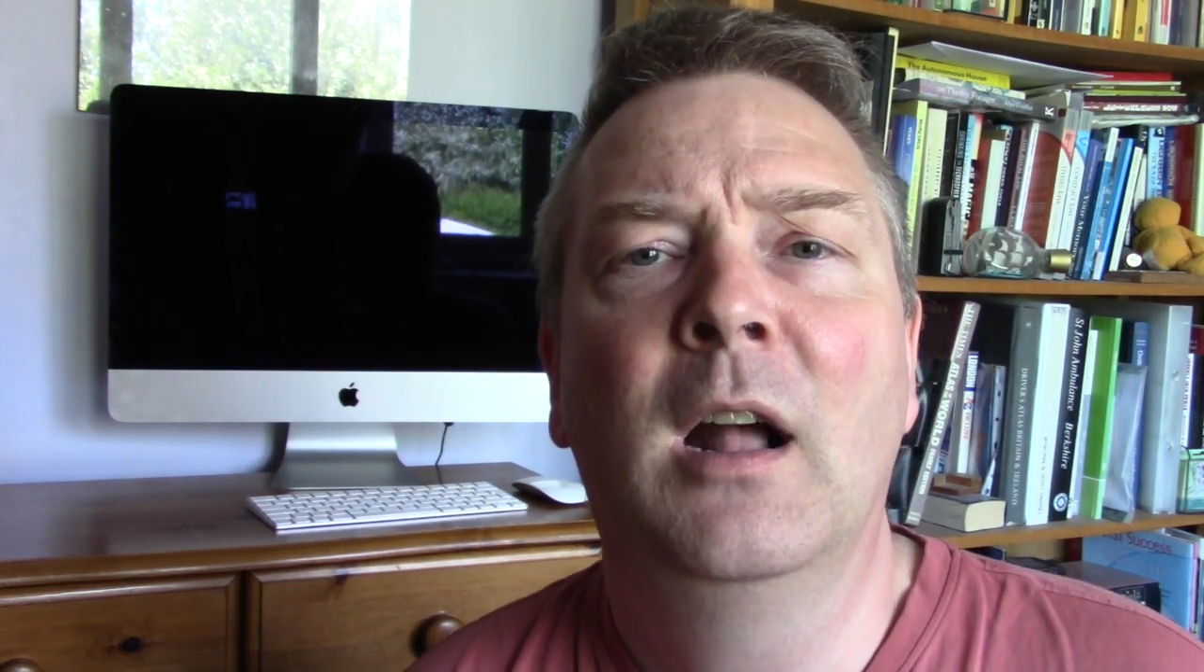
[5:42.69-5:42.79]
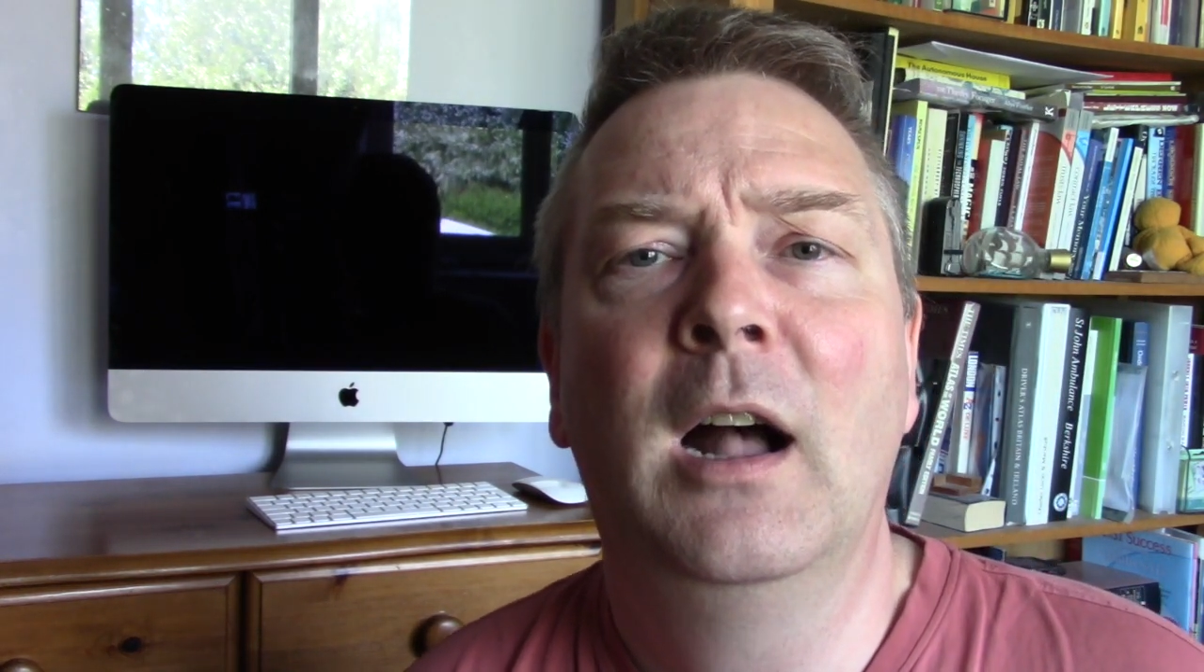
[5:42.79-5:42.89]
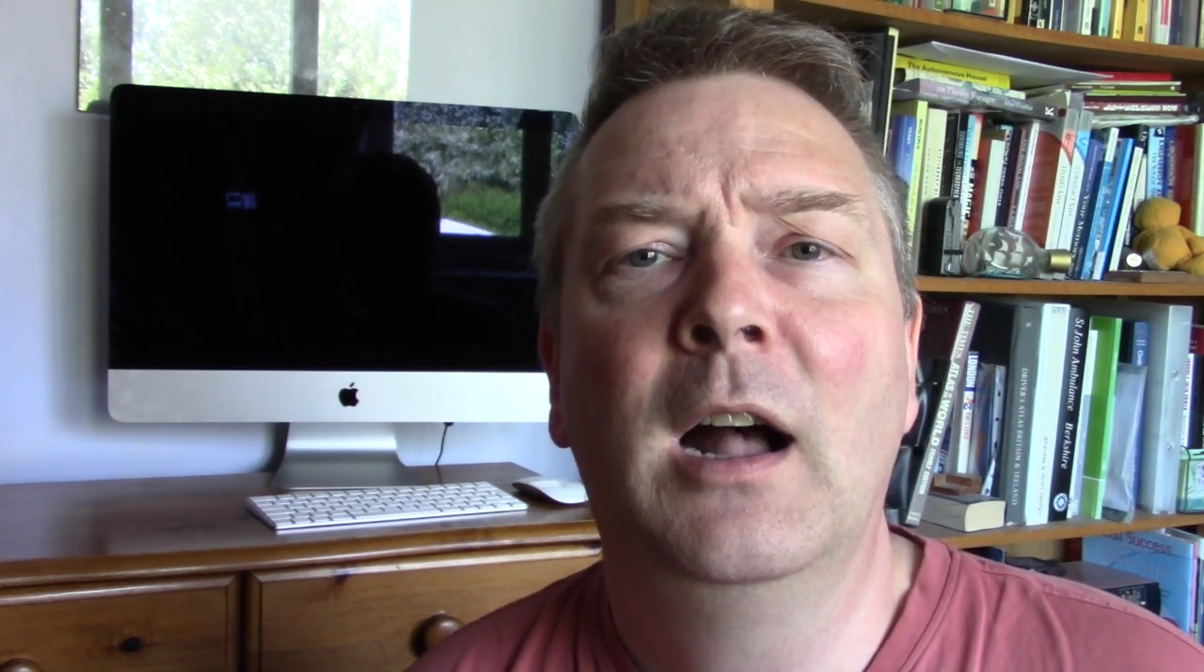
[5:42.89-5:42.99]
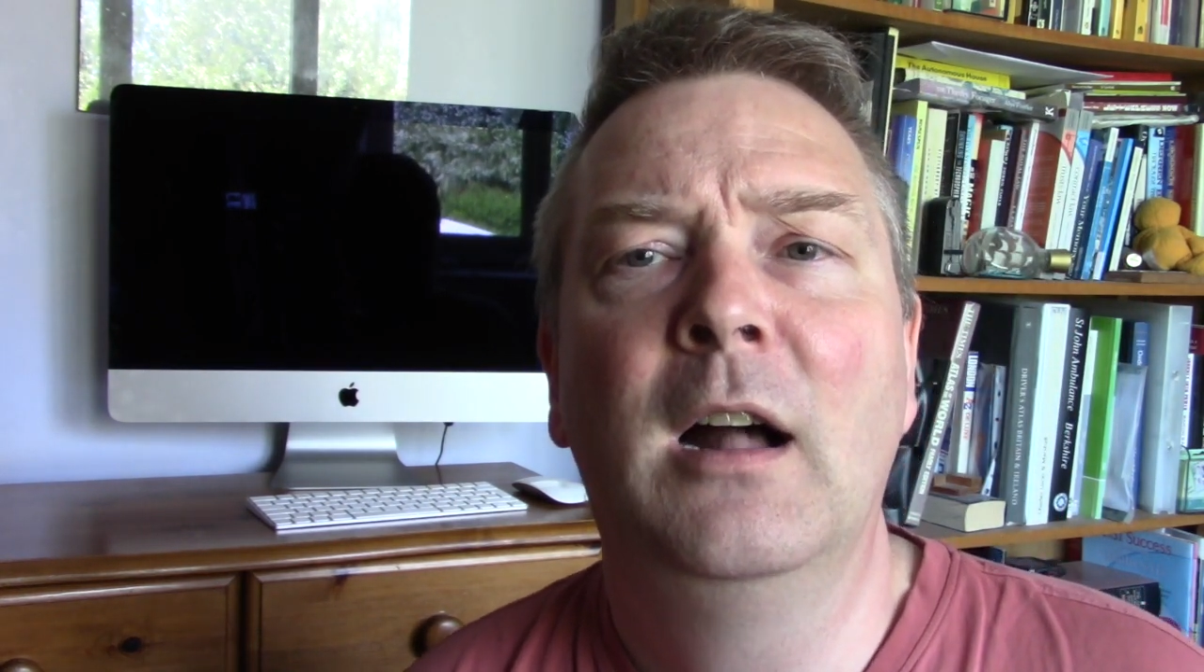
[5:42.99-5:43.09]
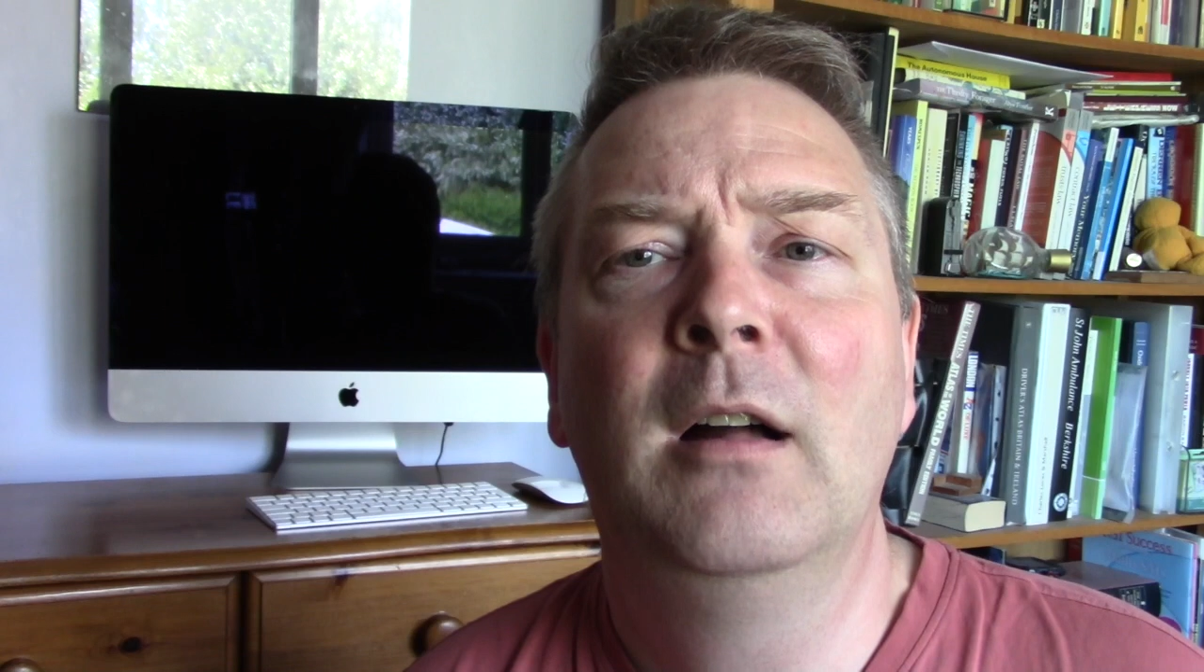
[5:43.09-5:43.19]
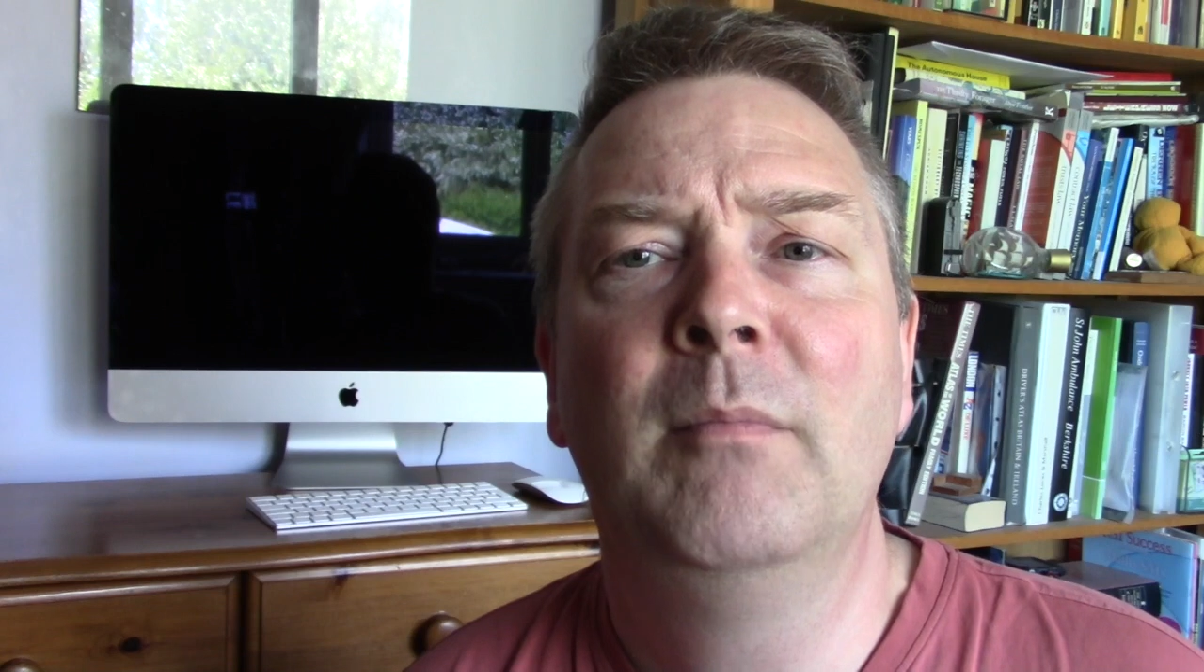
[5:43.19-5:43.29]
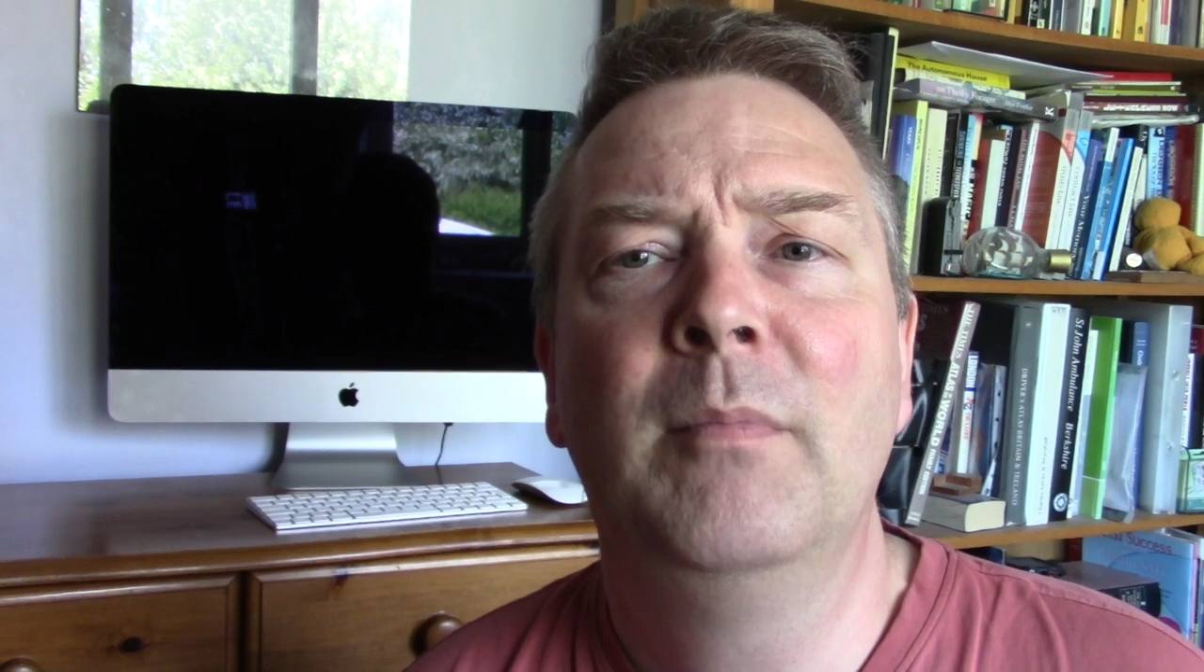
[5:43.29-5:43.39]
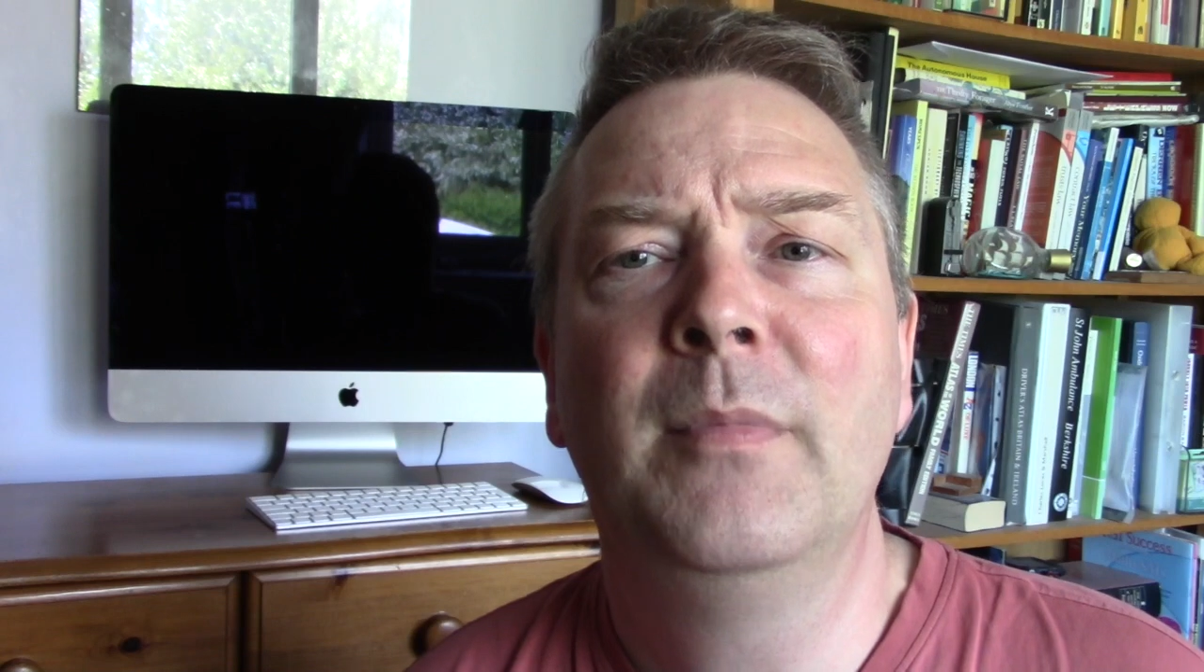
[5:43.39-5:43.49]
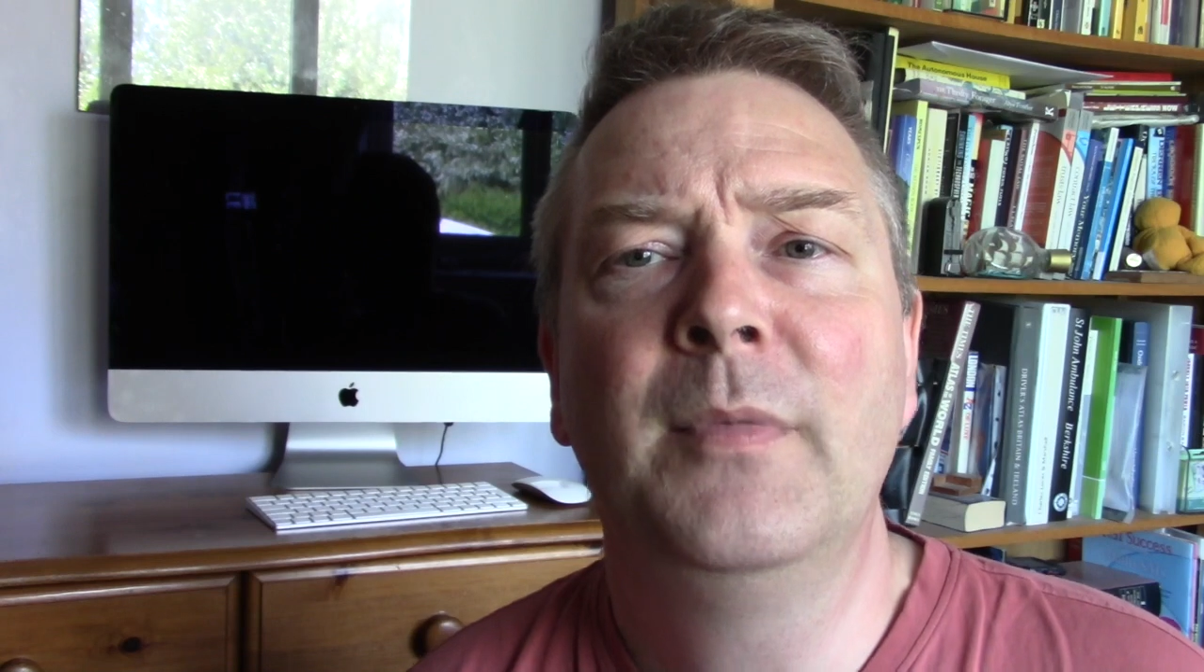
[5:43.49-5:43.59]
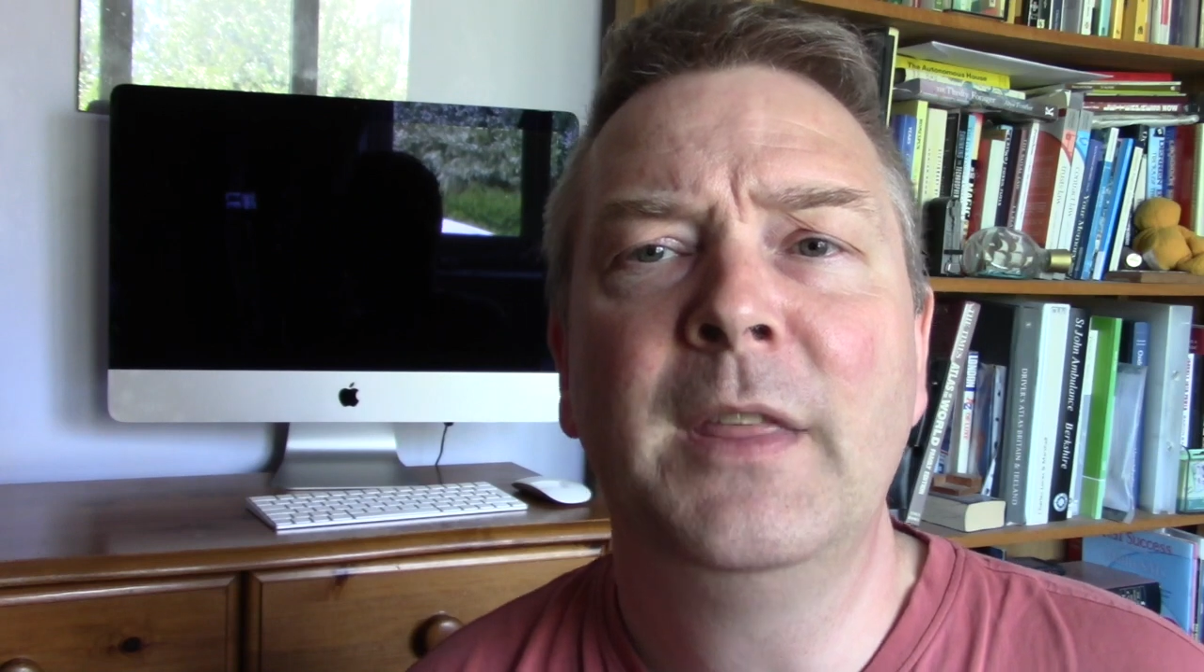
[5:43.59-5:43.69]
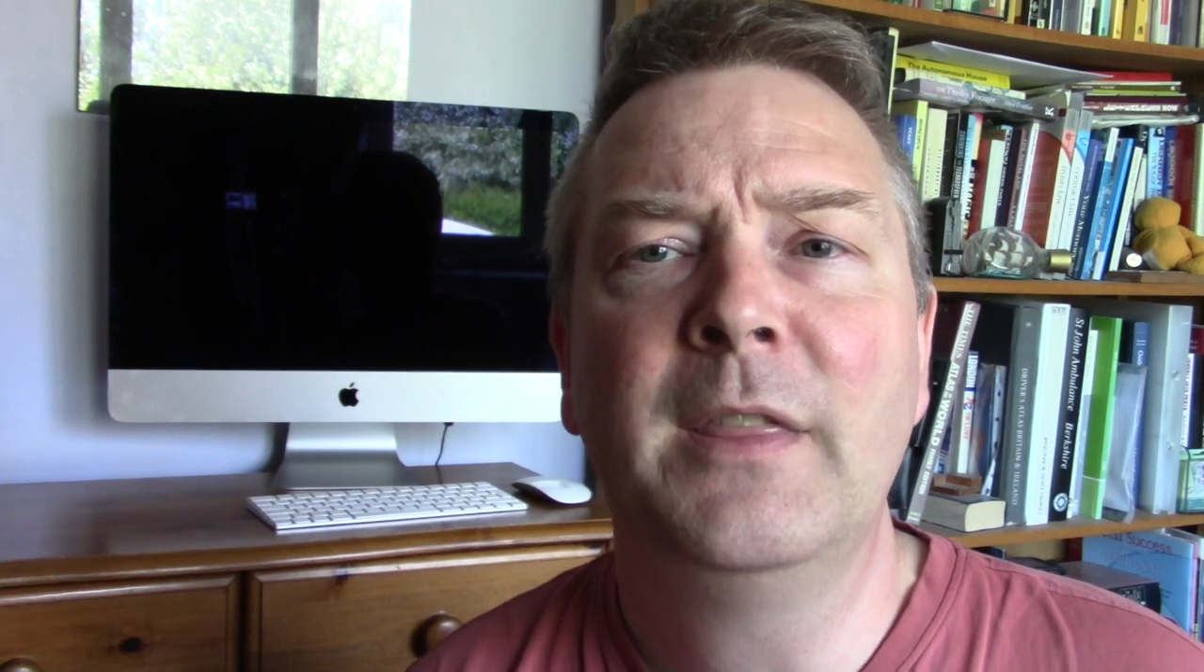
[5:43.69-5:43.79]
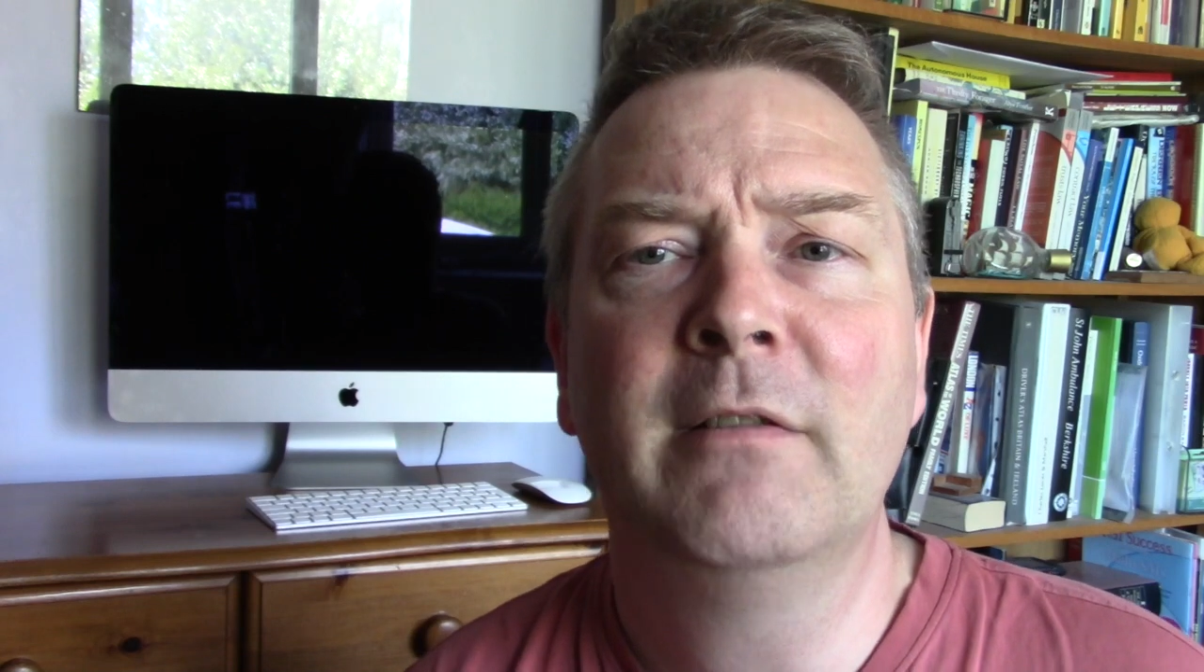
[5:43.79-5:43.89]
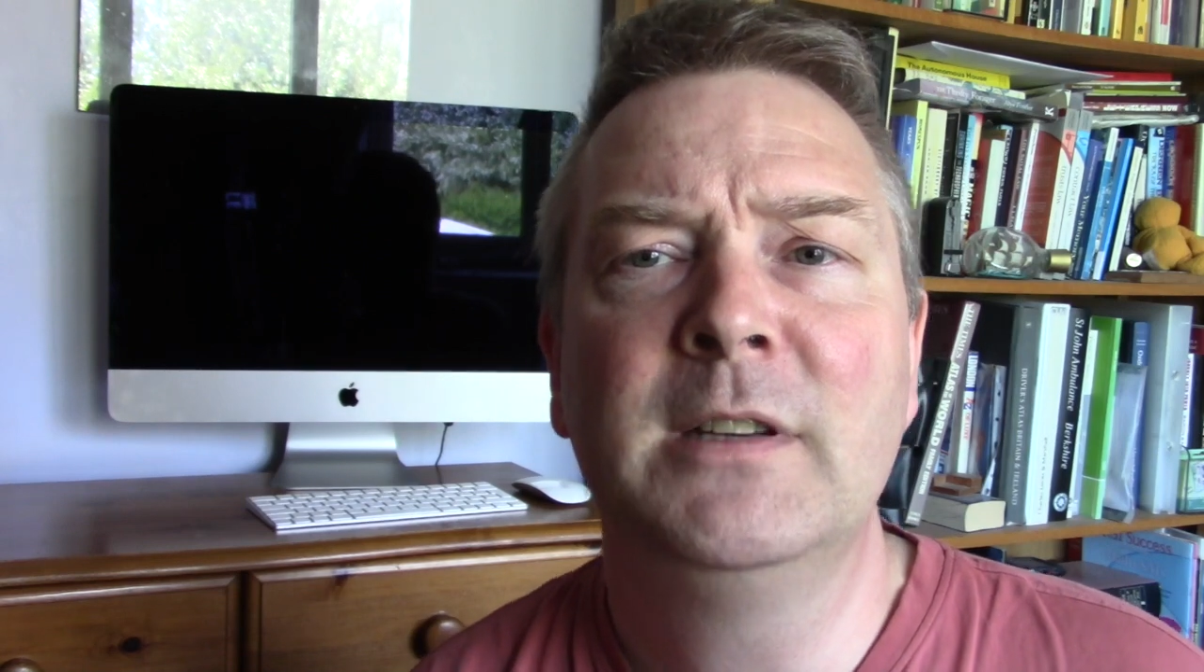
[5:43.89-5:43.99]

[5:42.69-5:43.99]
then they're